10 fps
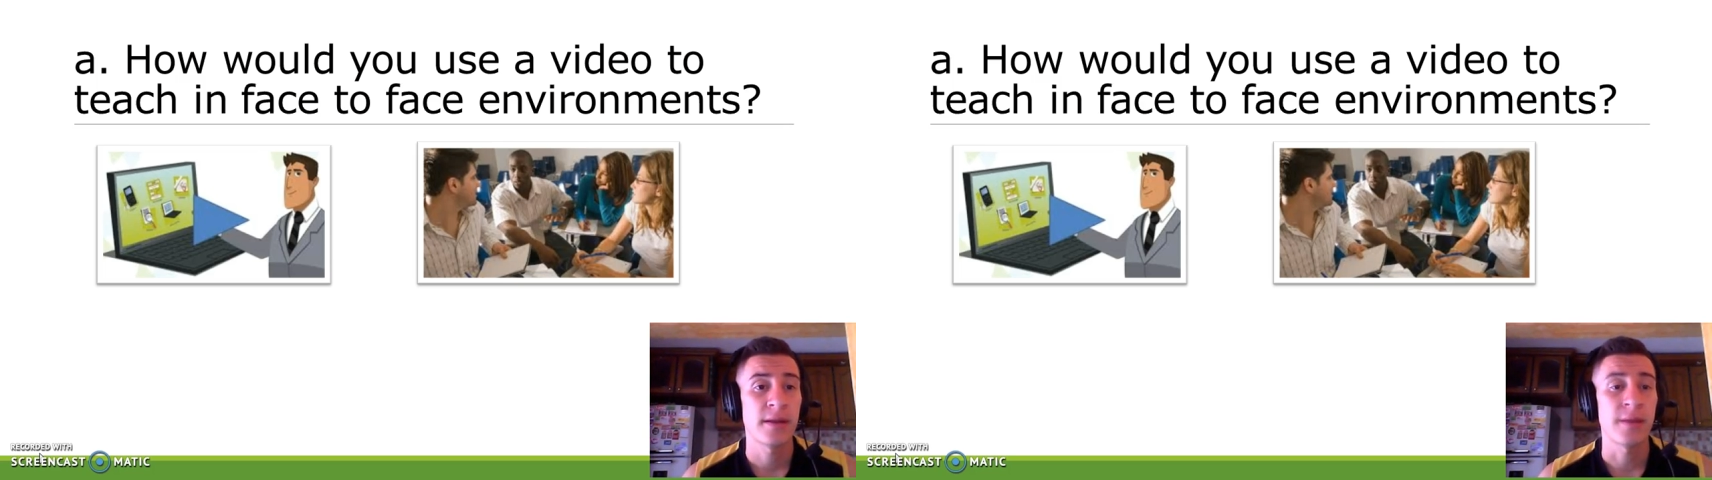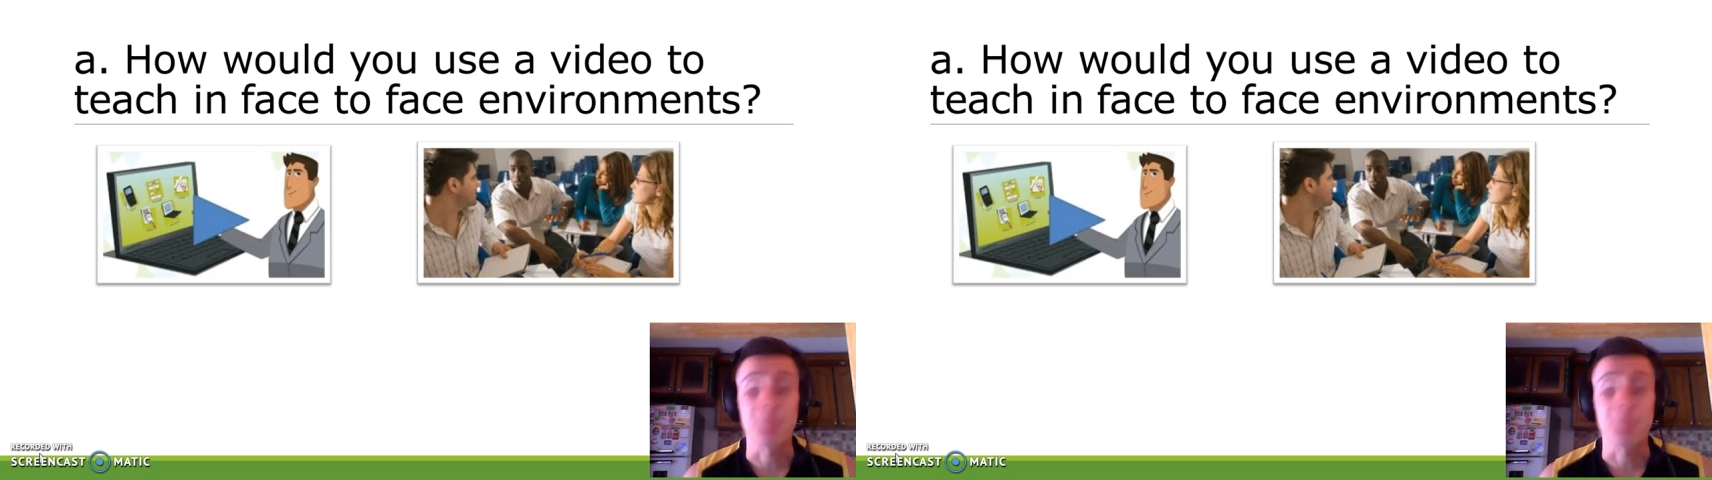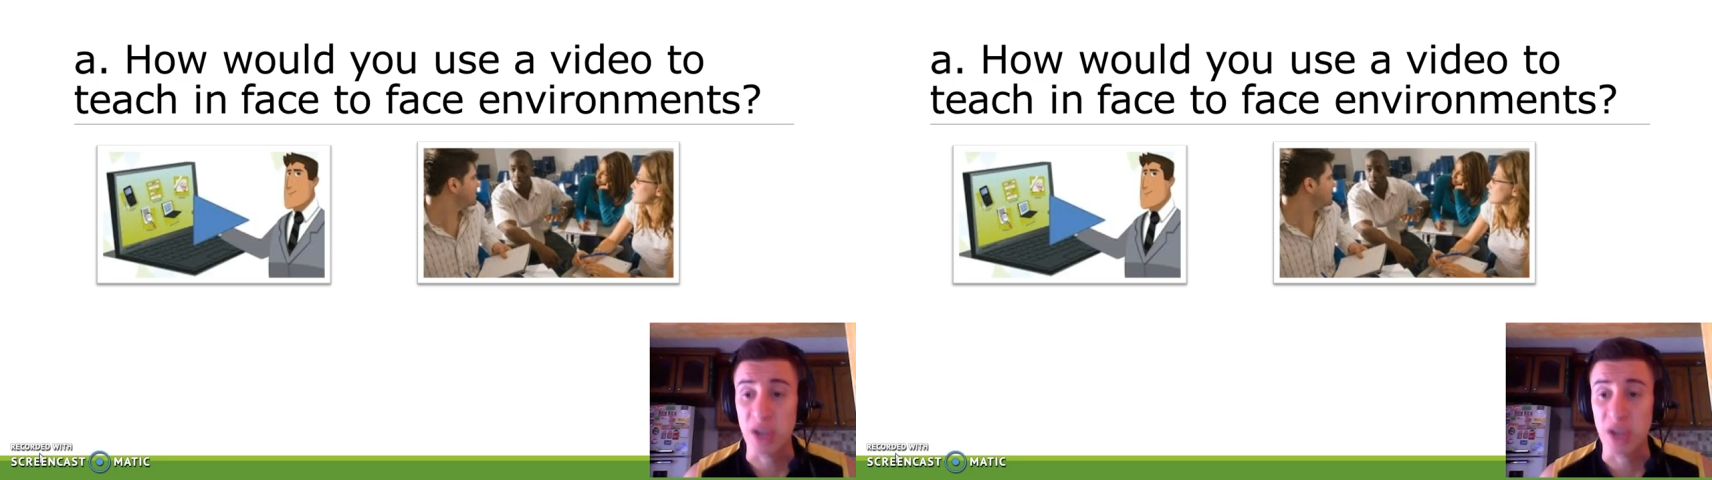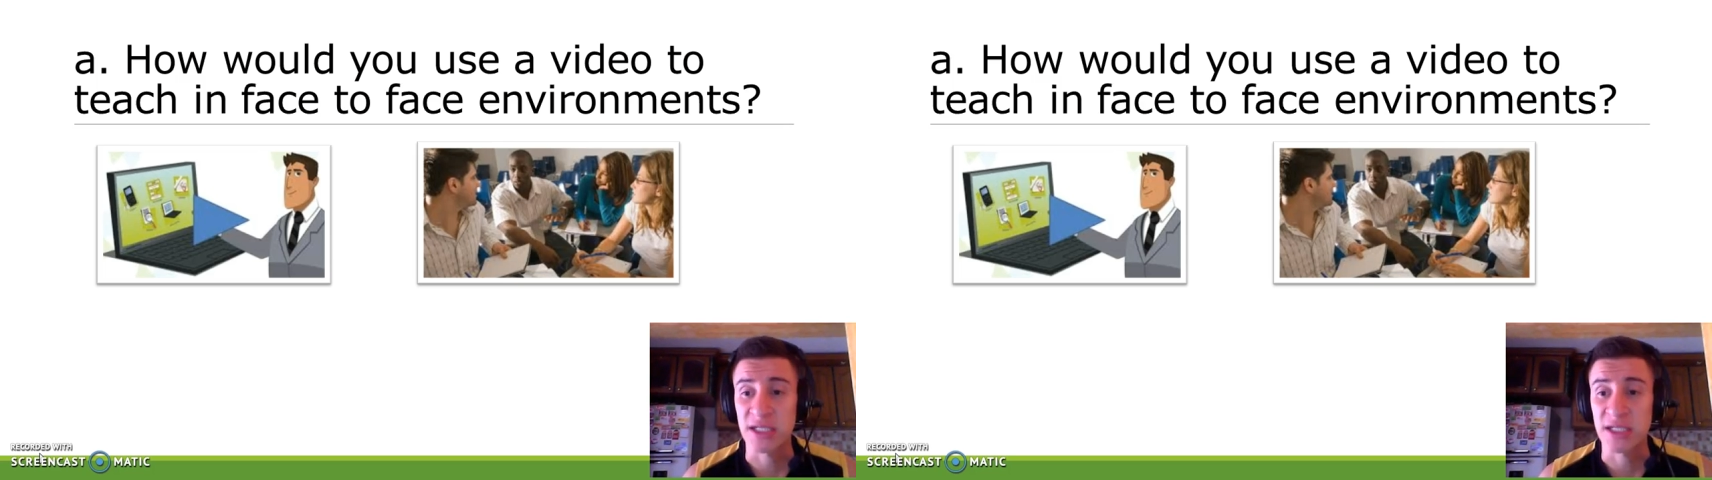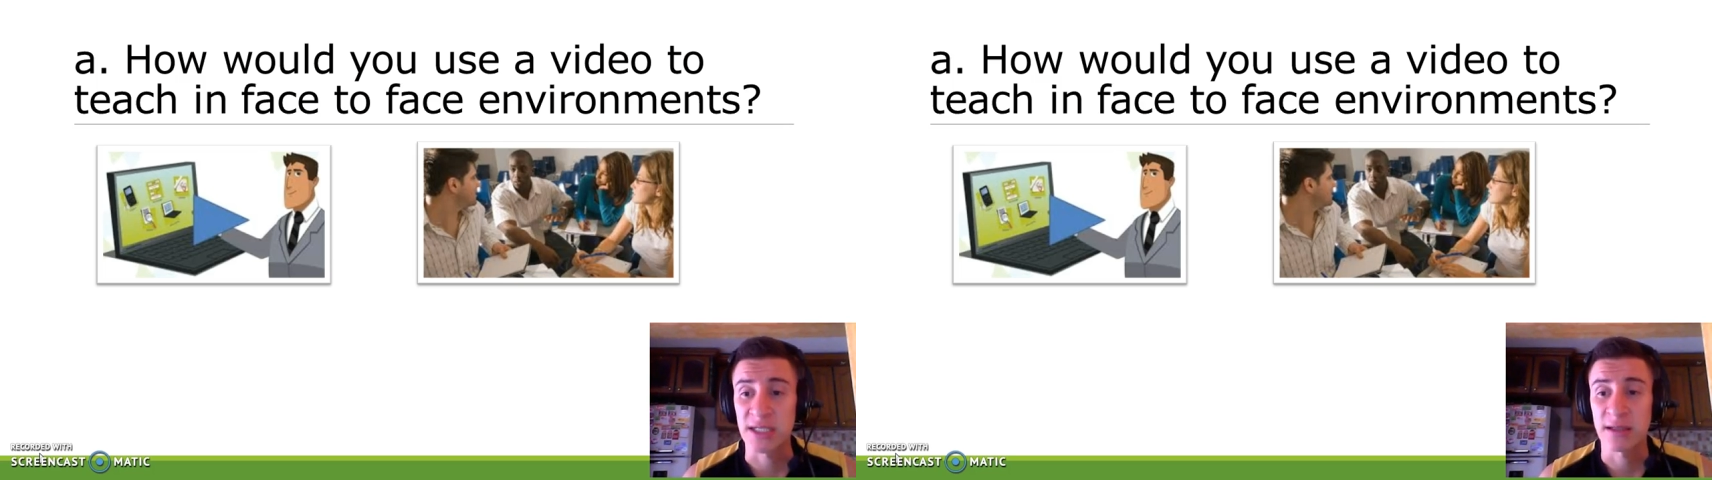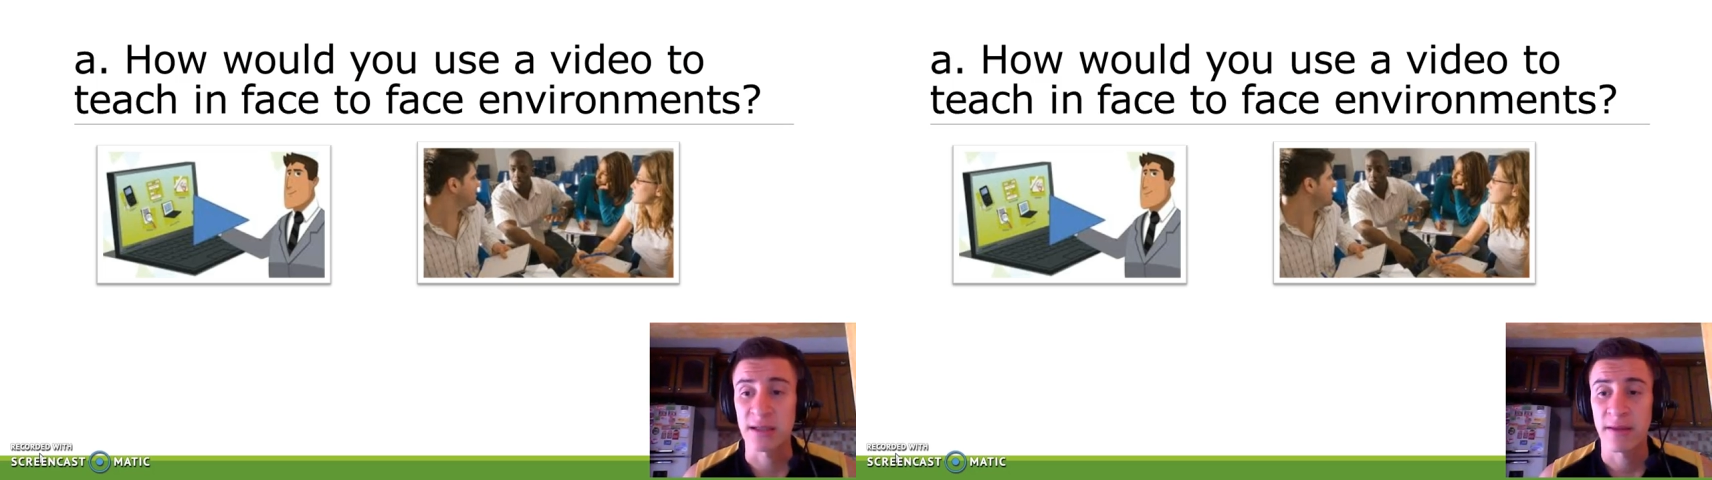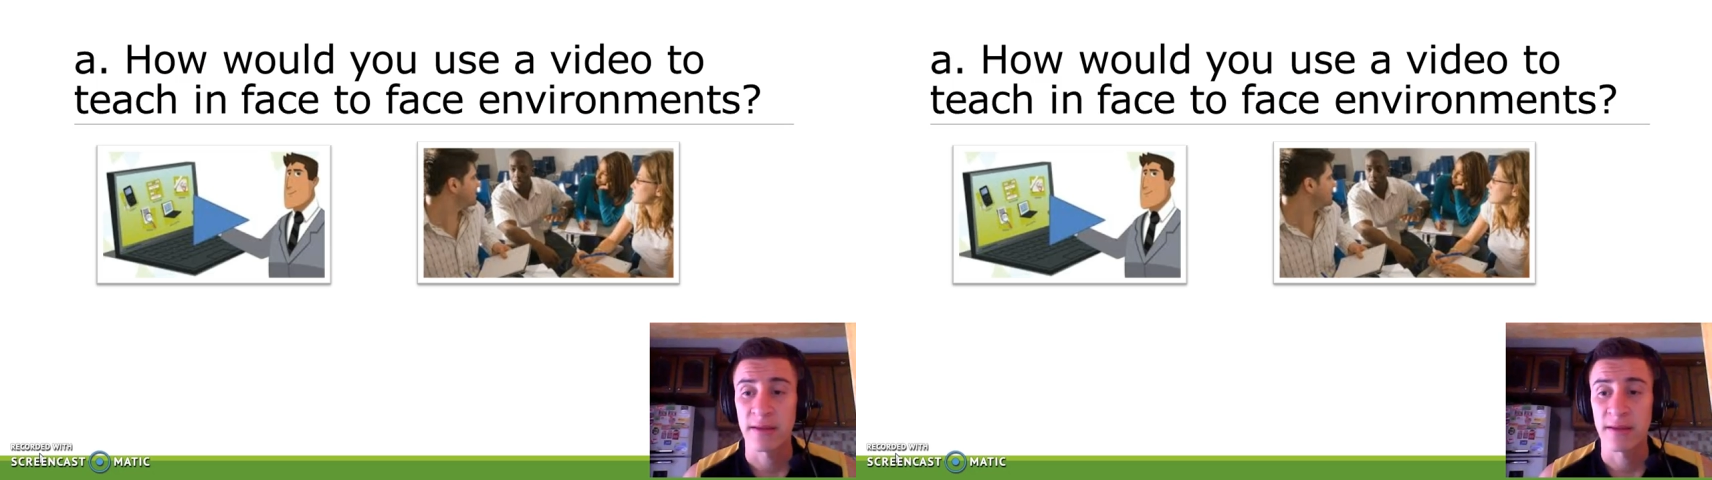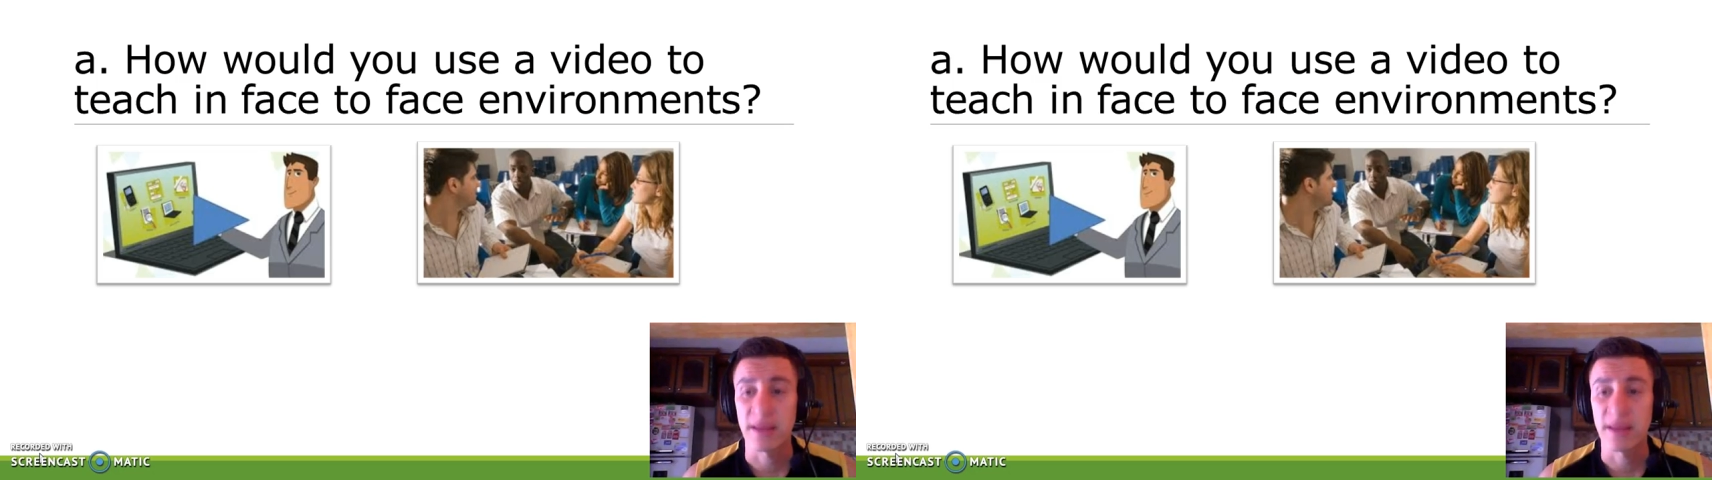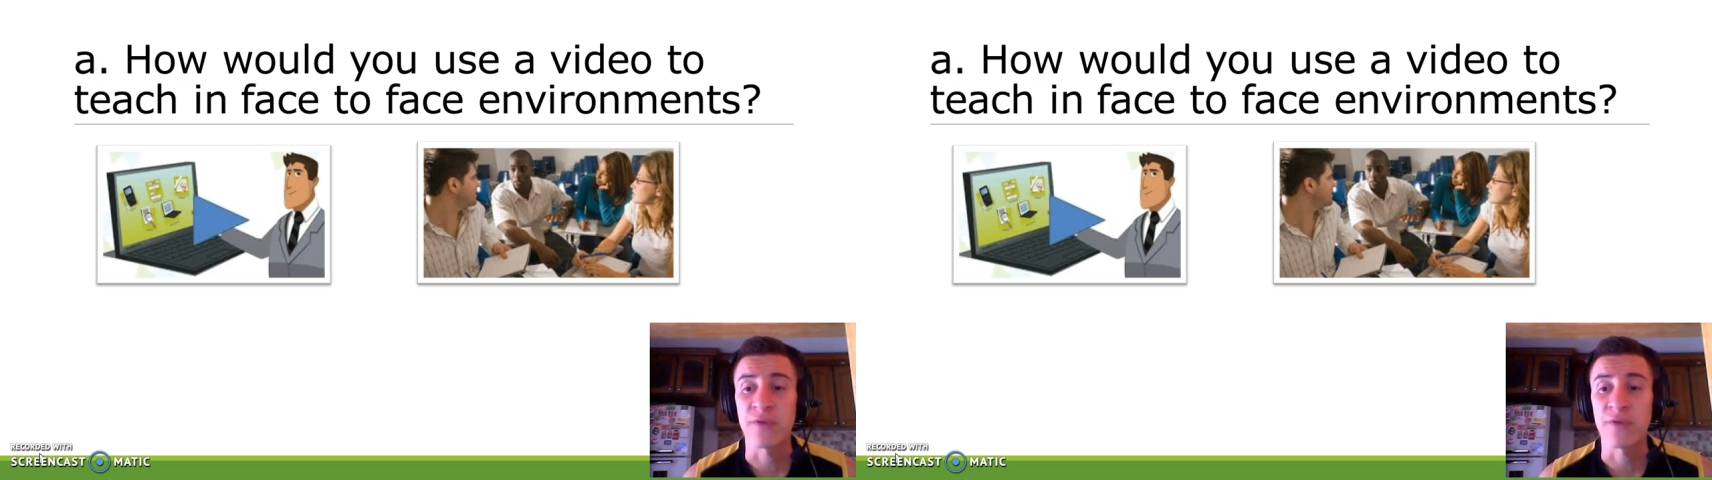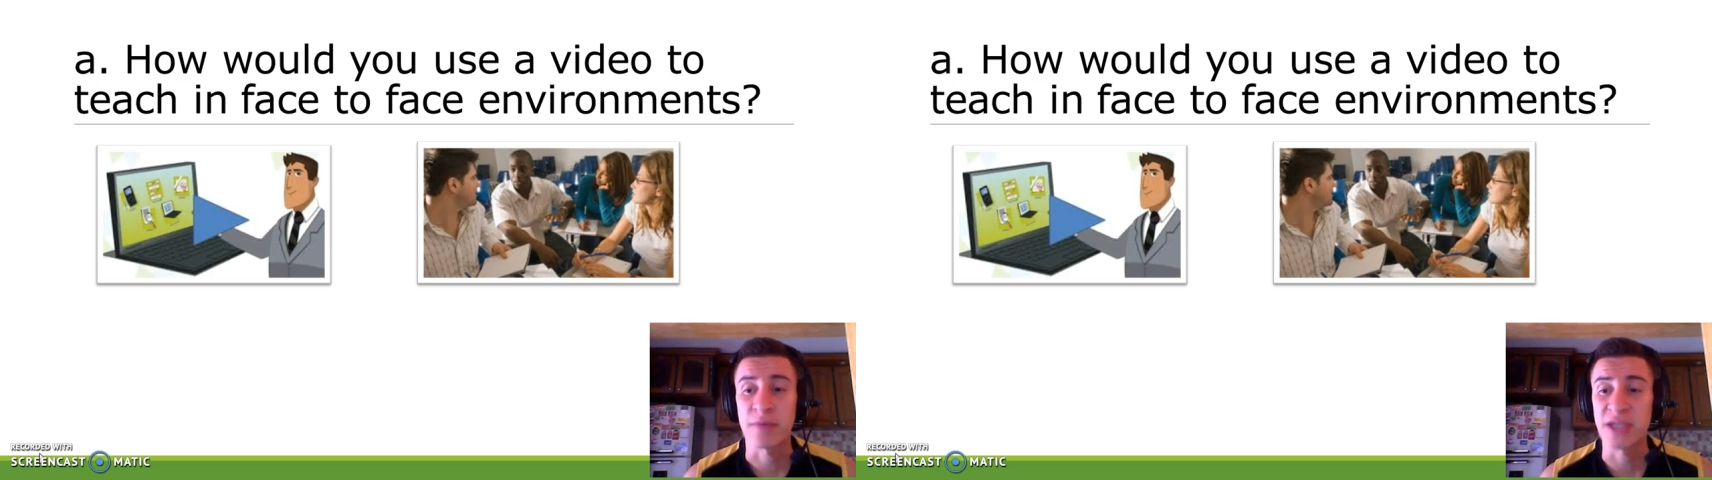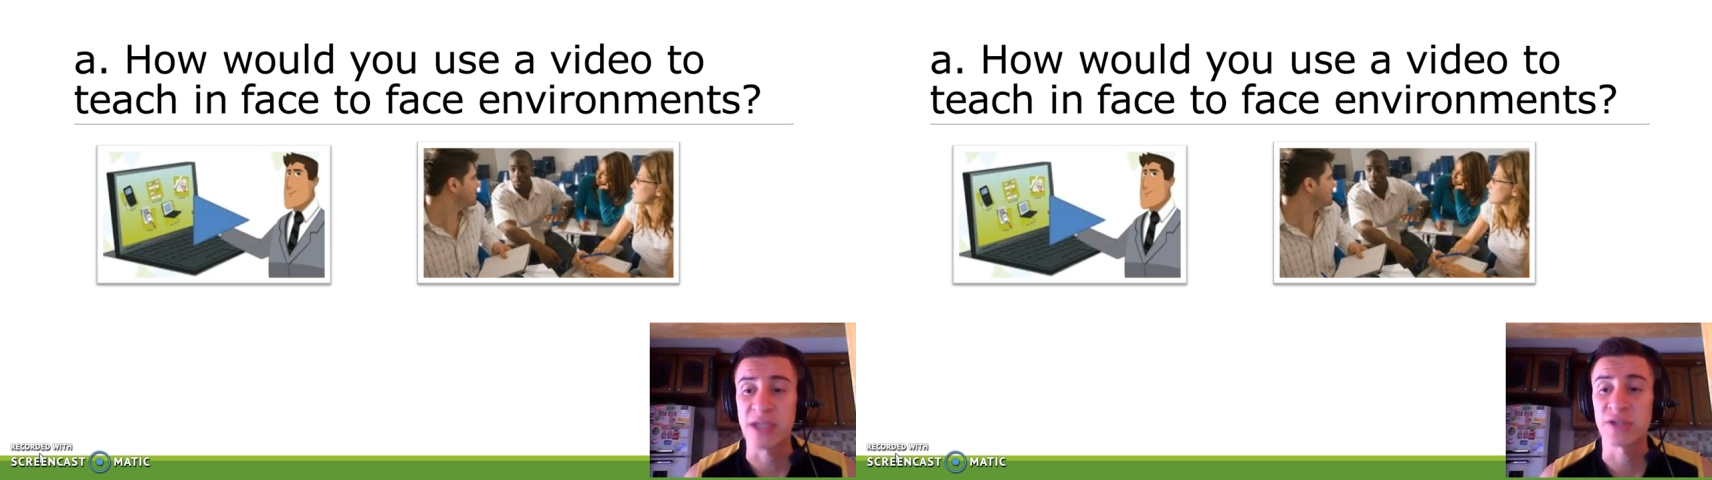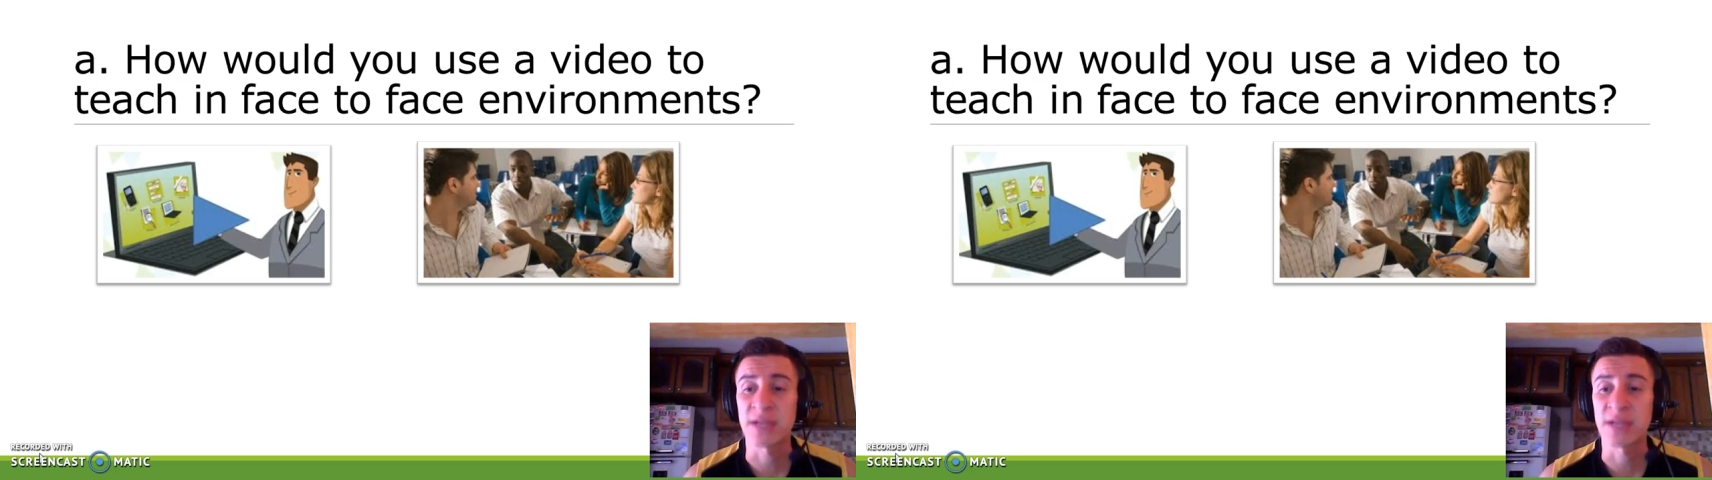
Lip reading: and processing the information